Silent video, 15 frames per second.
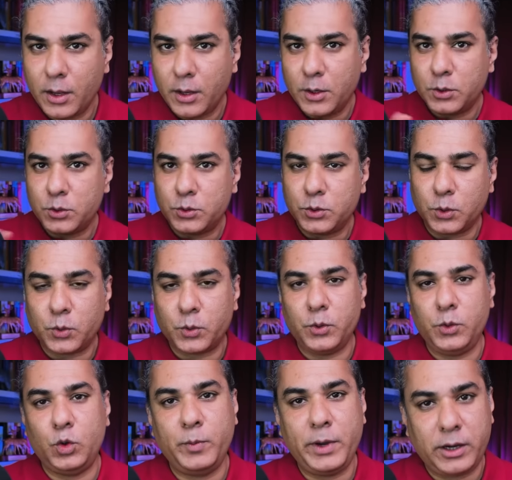So
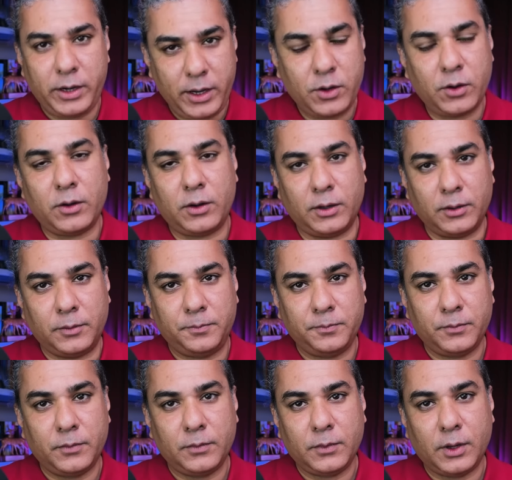you may recall
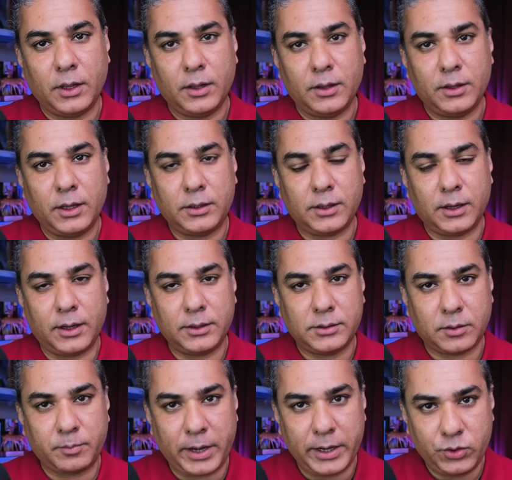that
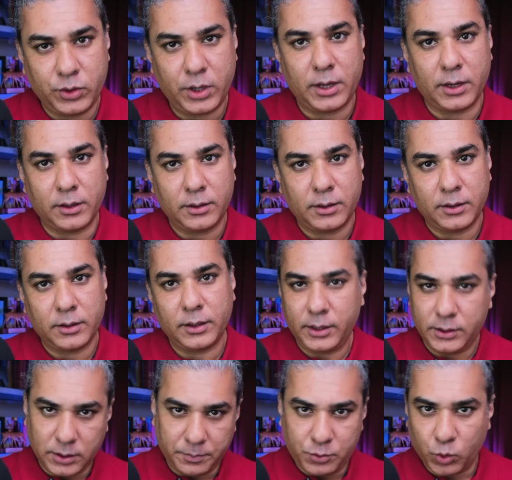Azerbaijan
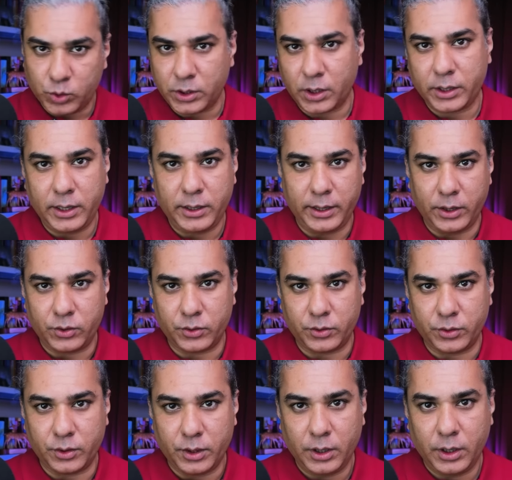is a pro-Turkey nation.
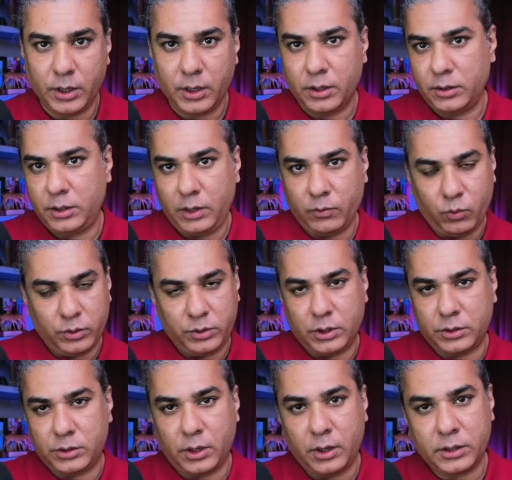They would, the
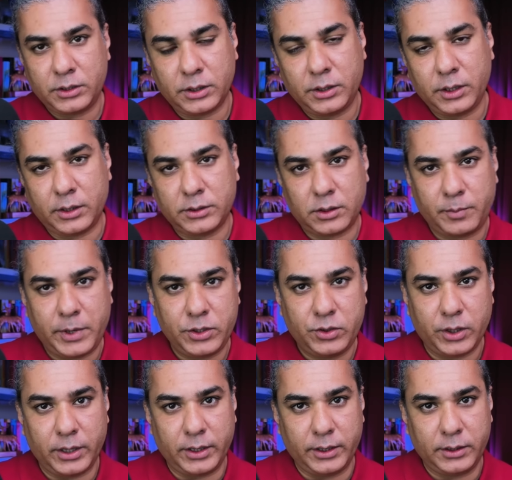Turks and the
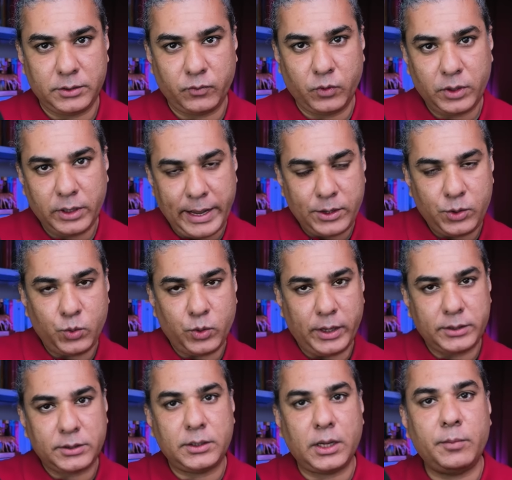Azerbaijanis would like to
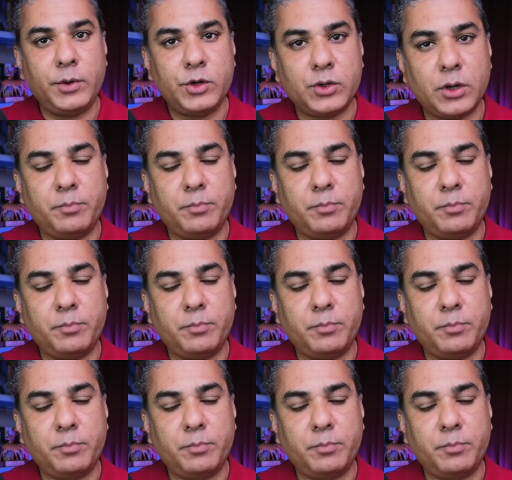establish a